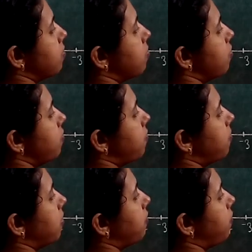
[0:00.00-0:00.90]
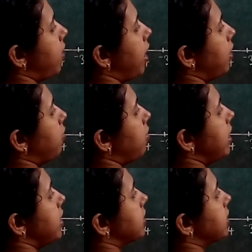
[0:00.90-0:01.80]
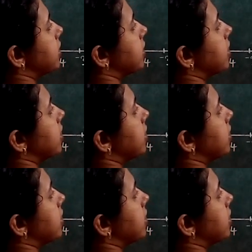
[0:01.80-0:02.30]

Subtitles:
move 5 units,